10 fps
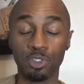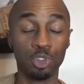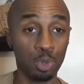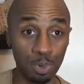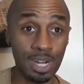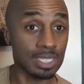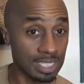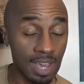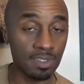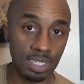you bring
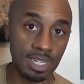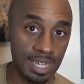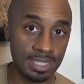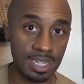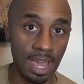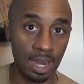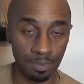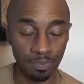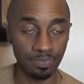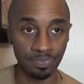7 the next
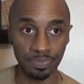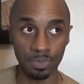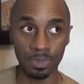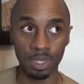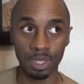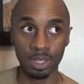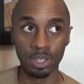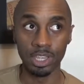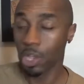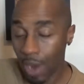time,
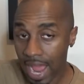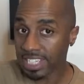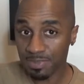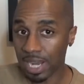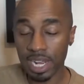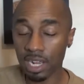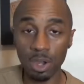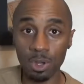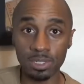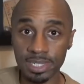your ass might not
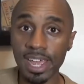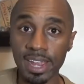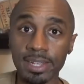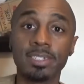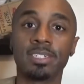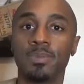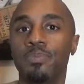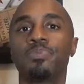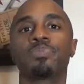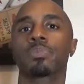go on stage.
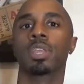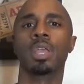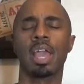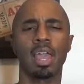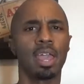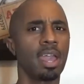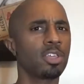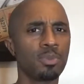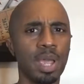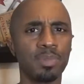
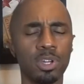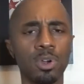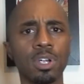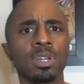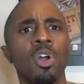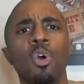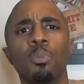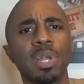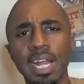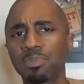And you might be going,
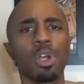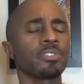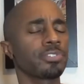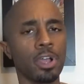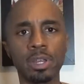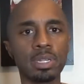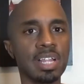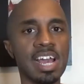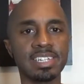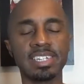but I brought 30 the
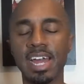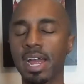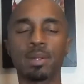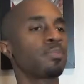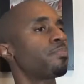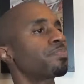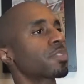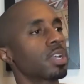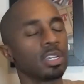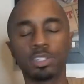last time.
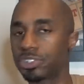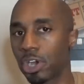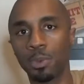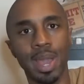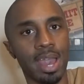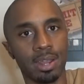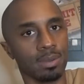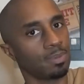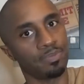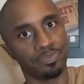Don't matter.